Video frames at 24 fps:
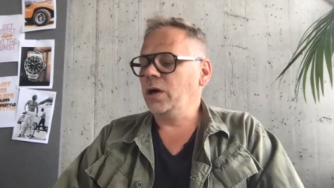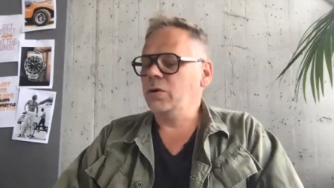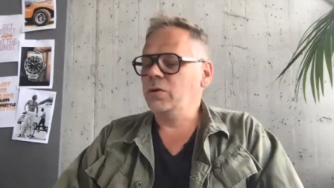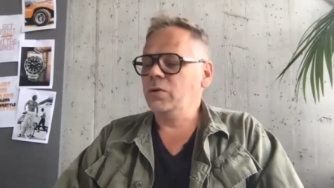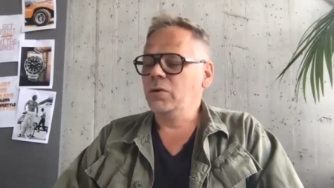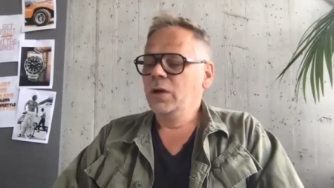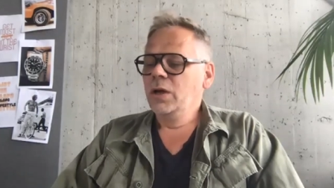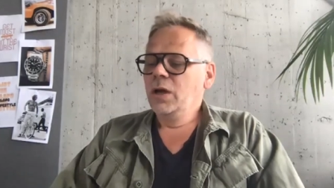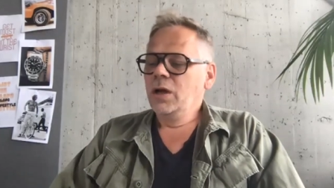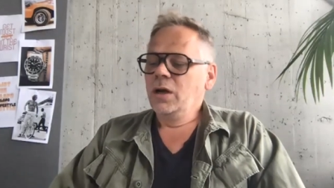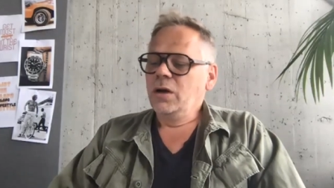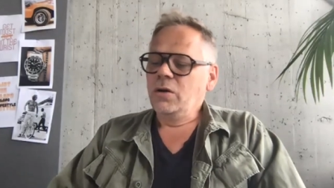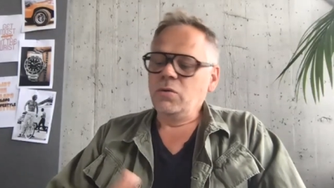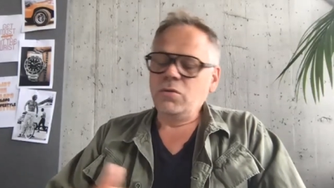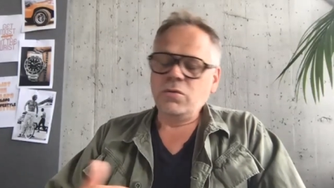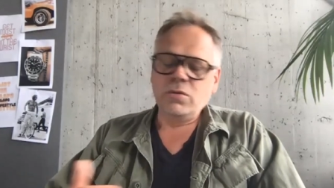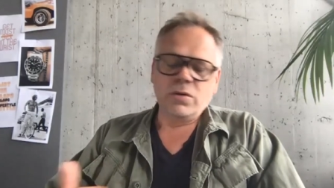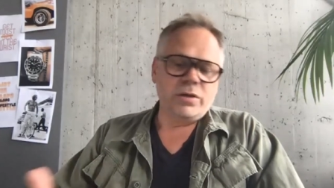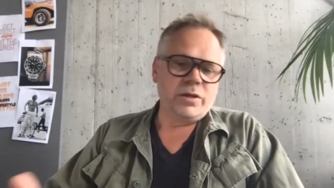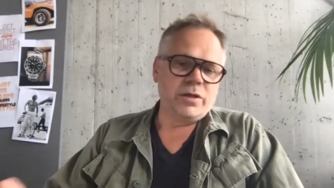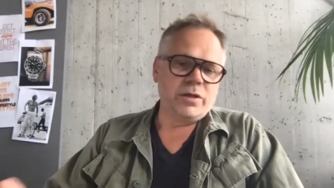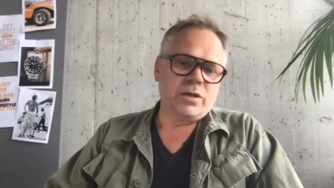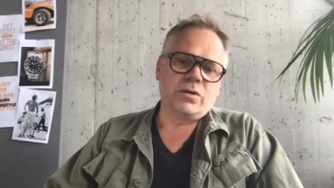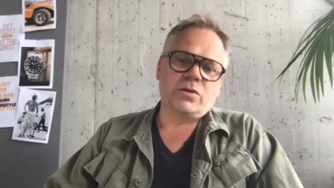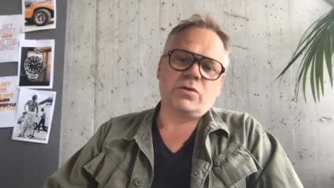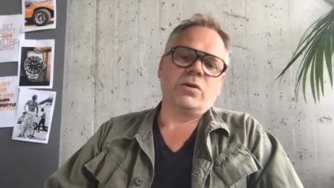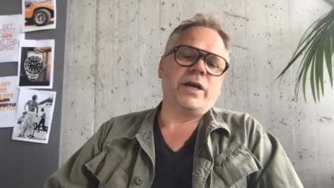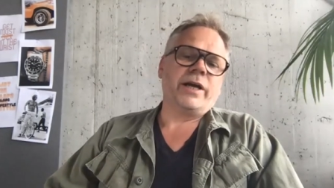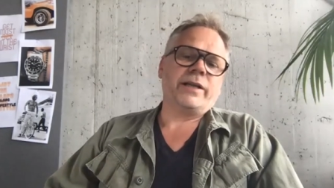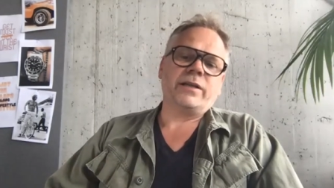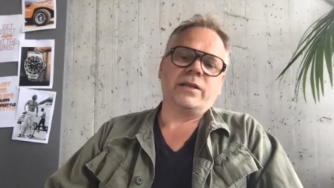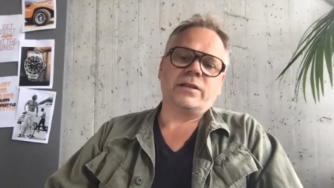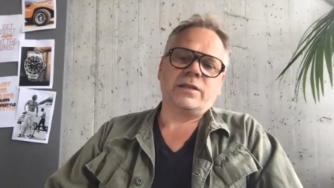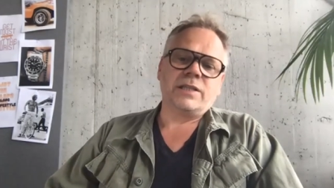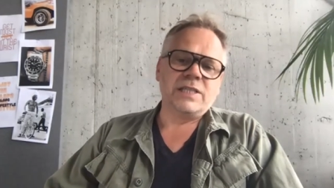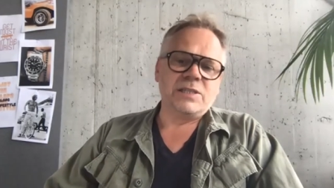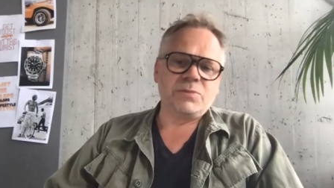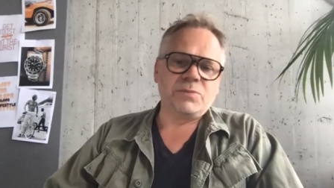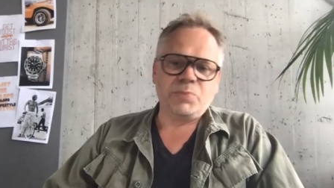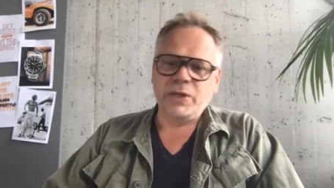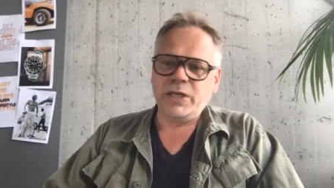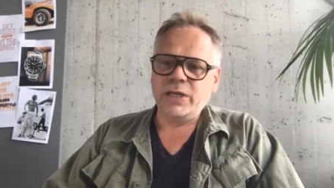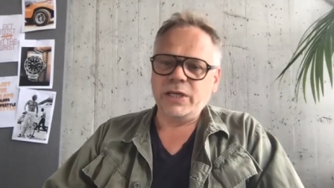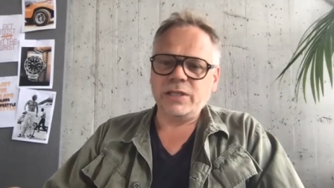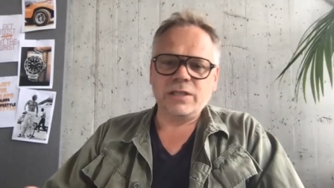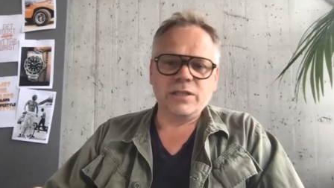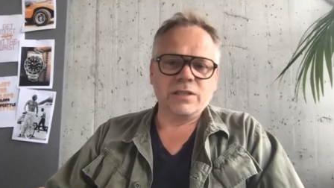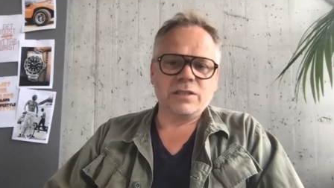who, who, you know collected these
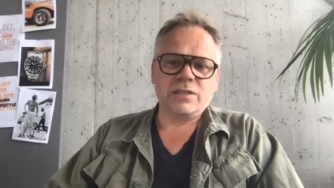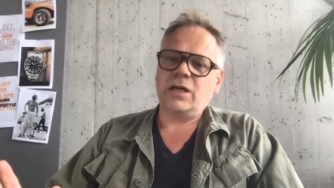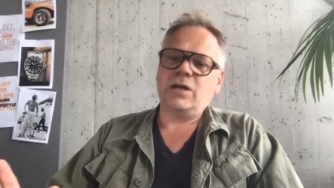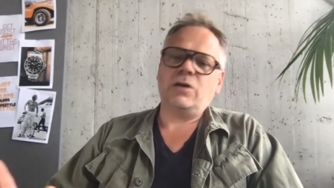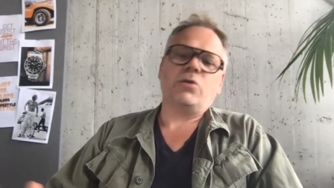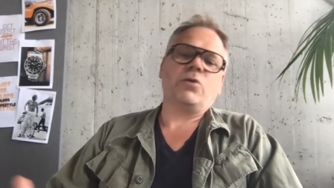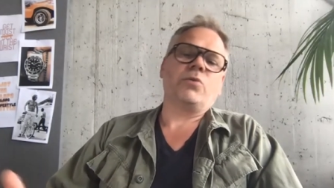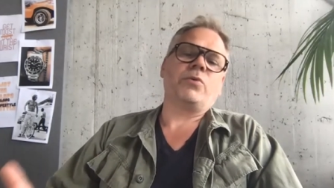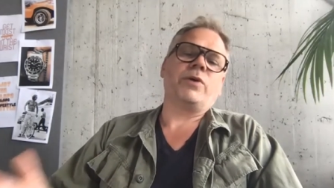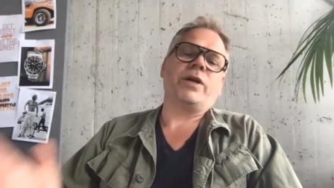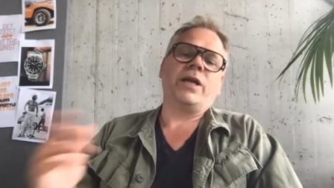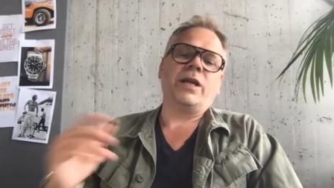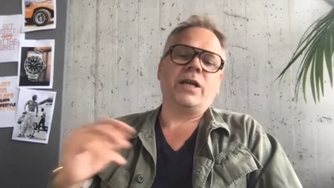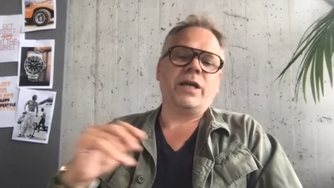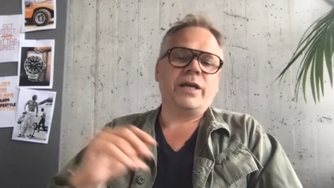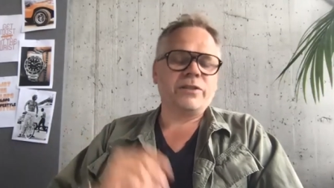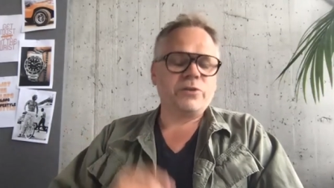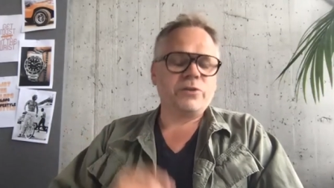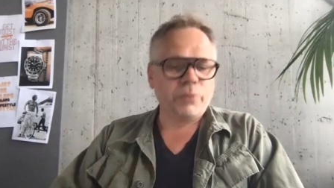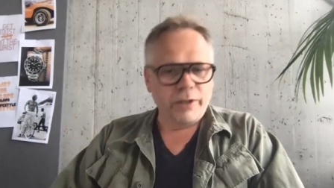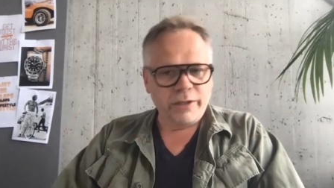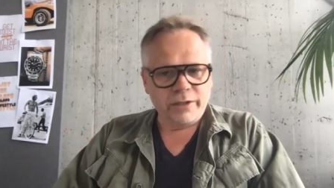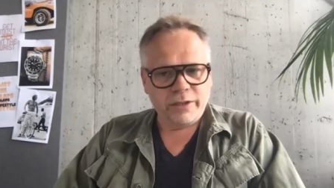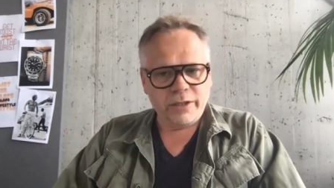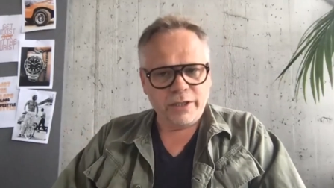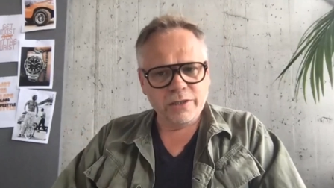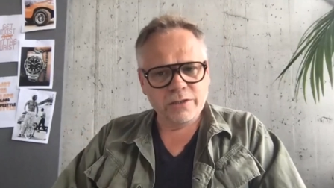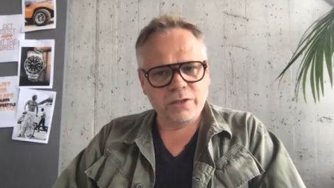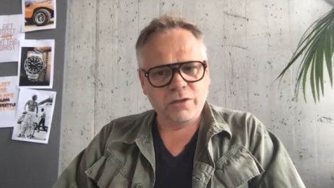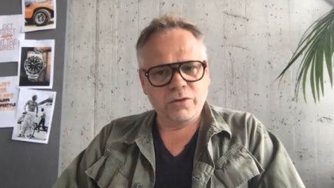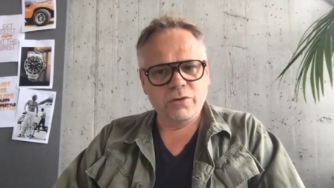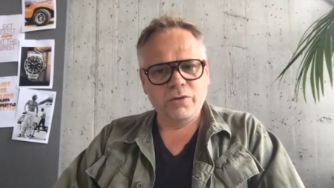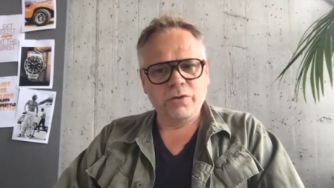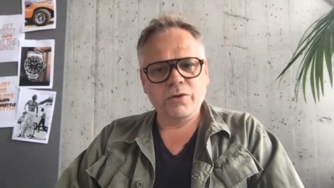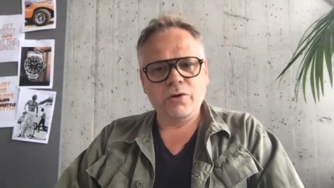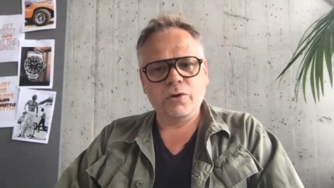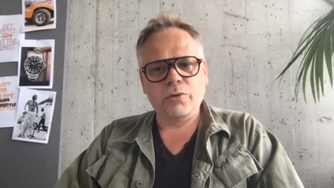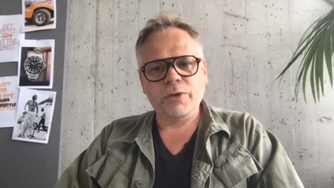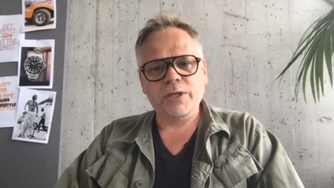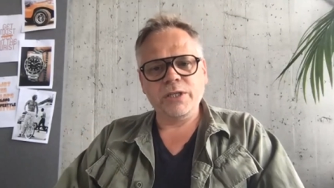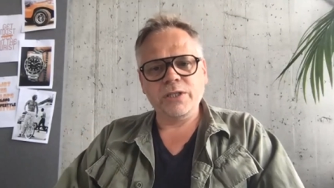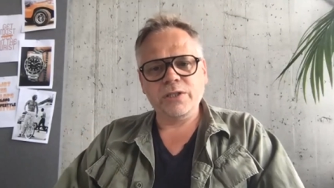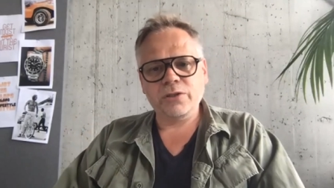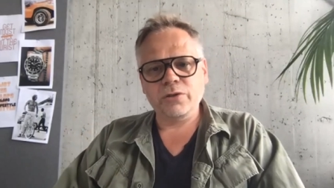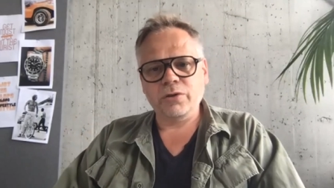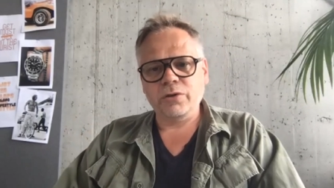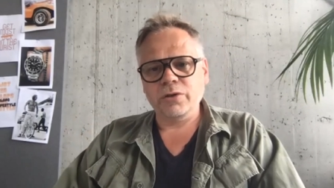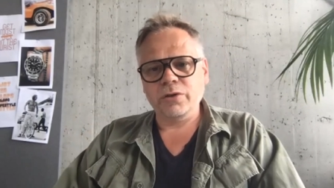pieces already like 20 years ago and already
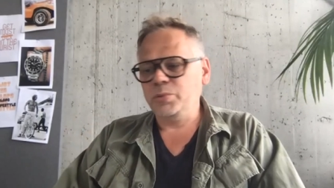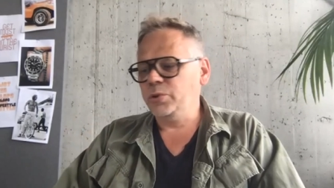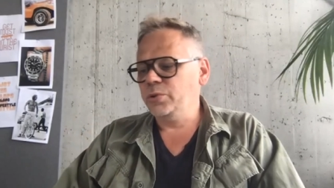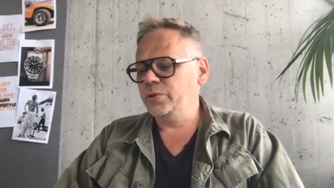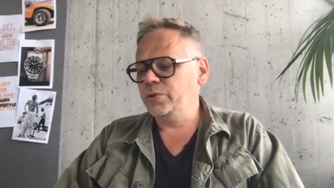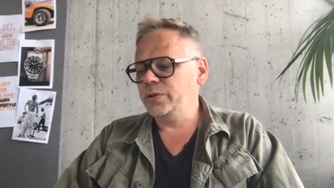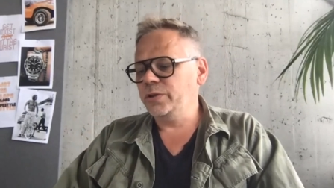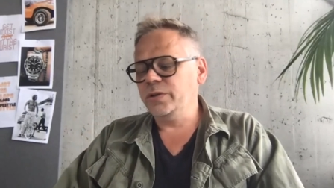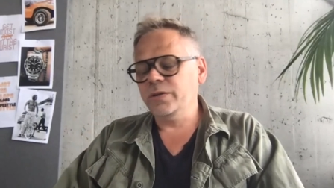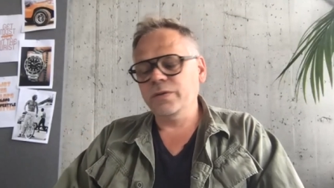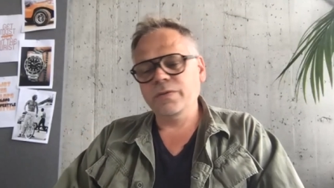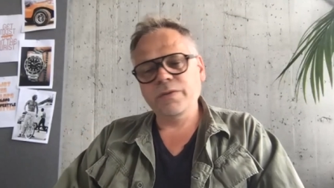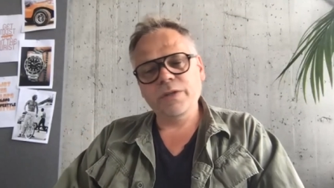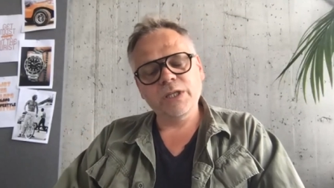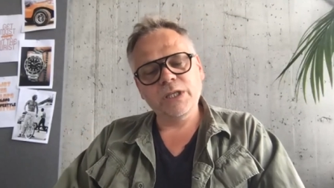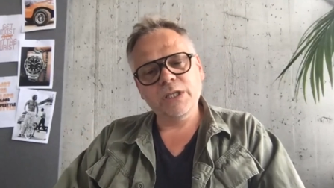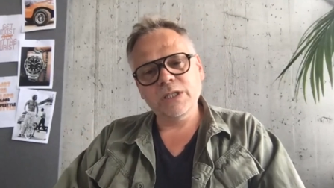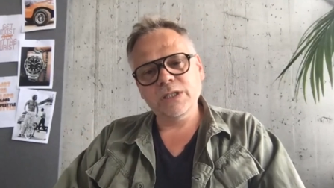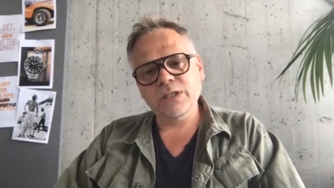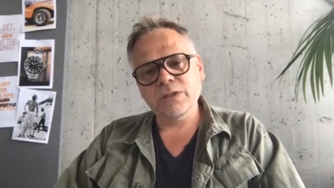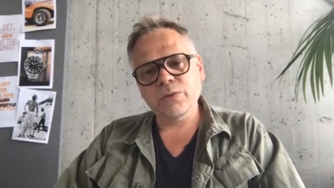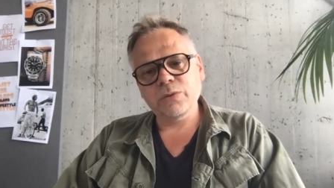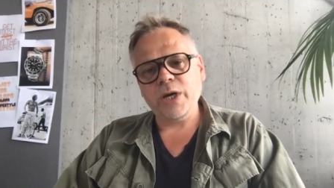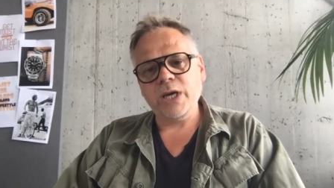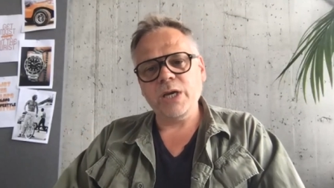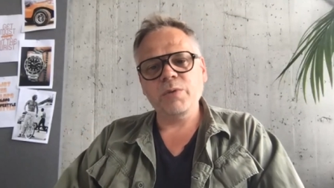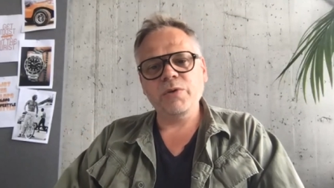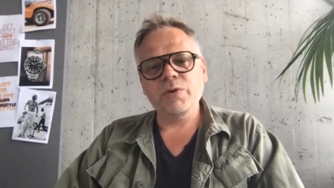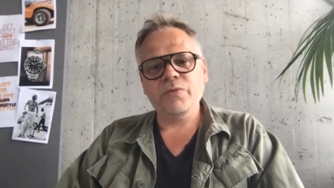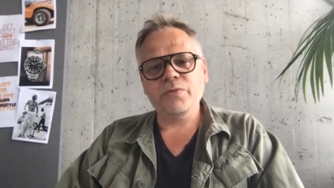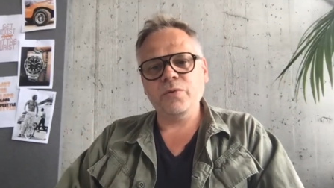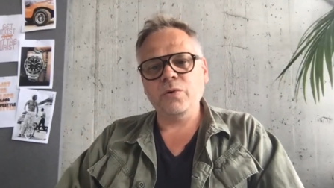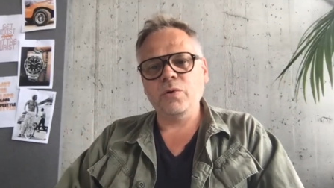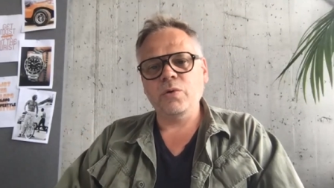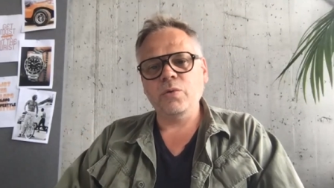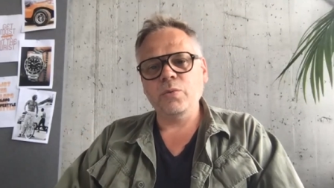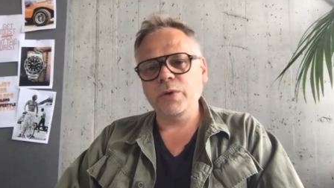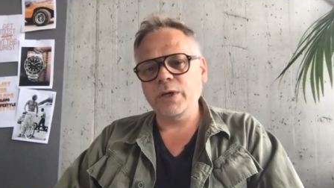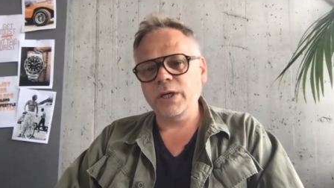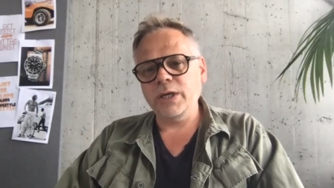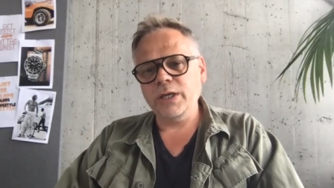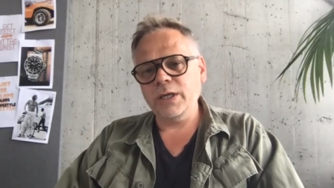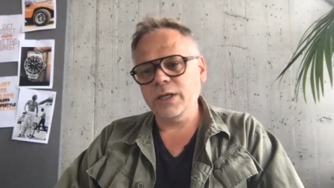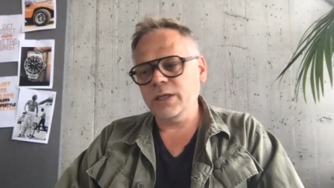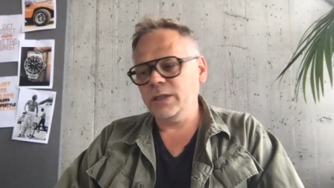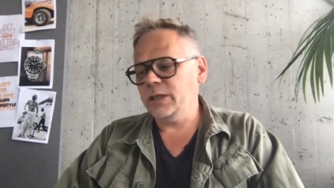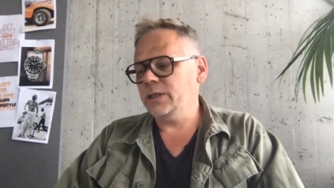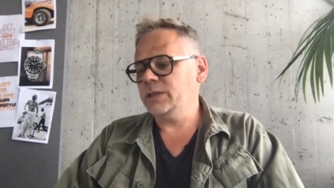saw the beauty of these way before
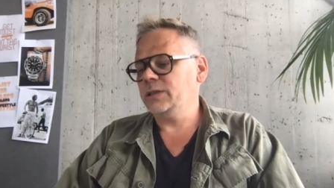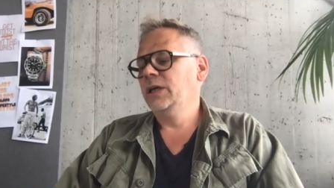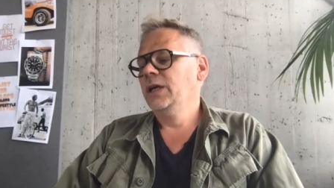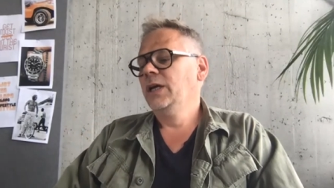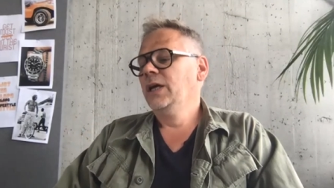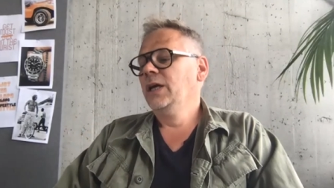we did.